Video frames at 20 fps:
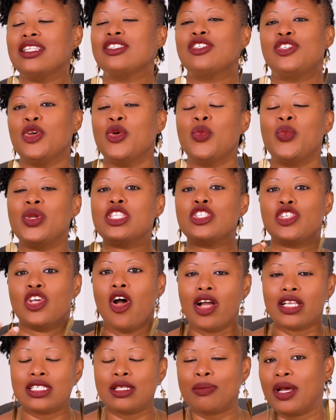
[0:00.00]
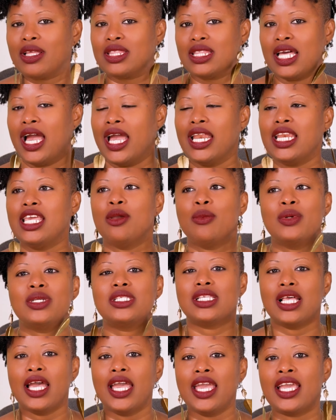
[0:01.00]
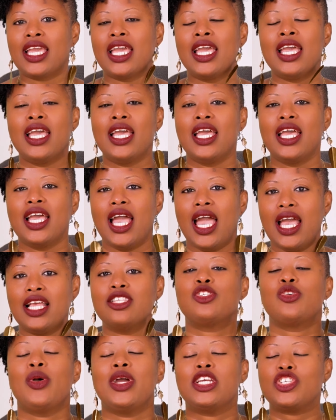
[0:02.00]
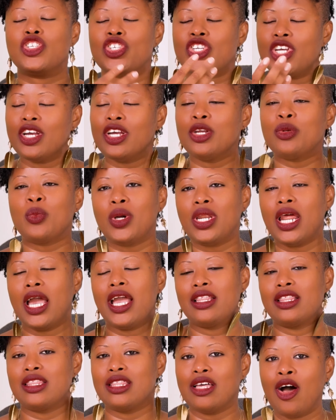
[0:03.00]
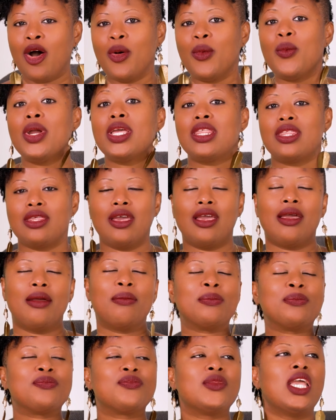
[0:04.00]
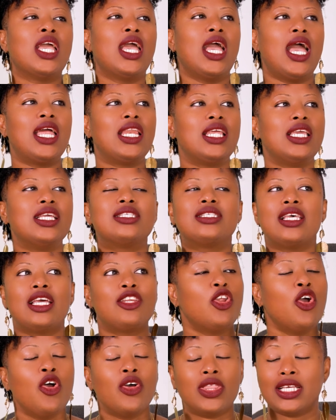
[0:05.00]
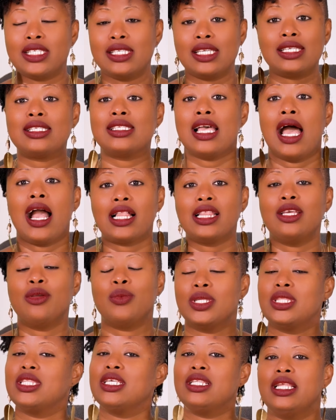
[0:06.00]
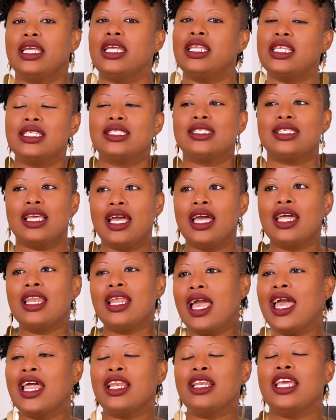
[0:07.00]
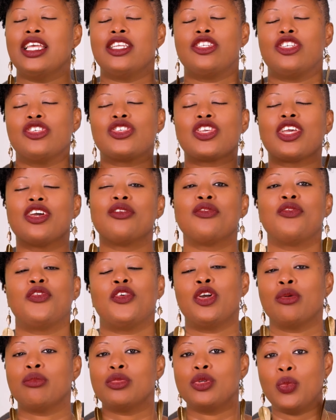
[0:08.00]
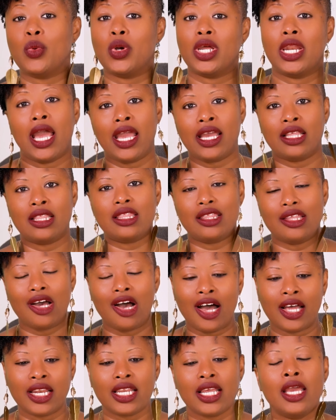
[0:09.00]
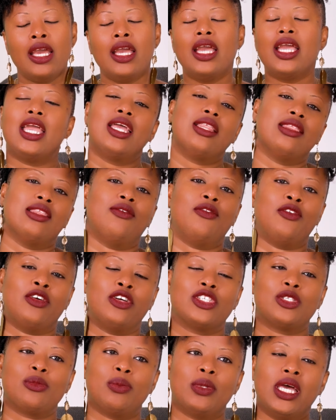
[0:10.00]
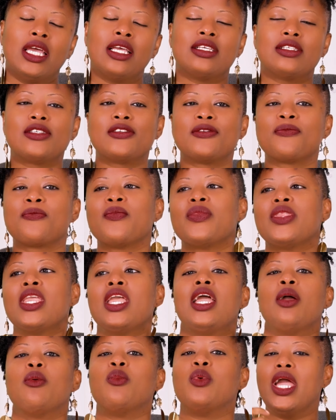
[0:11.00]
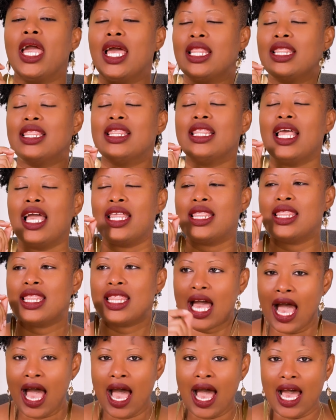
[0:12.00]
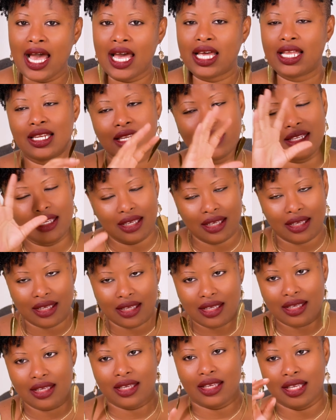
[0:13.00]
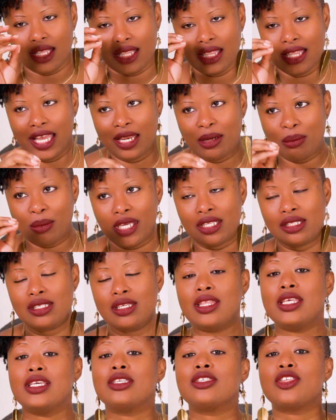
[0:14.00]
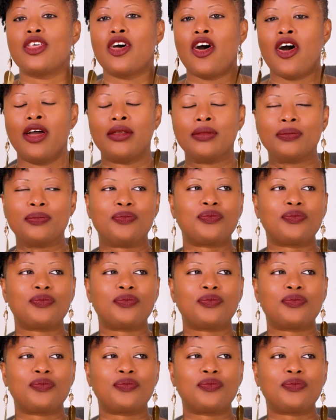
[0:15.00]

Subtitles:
so we talked about that and he was like, and so I shared what I had thought with him. And he said, no, that's exactly what the lady said. And it just confirmed what I had thought in the first place. And that led me to this thought.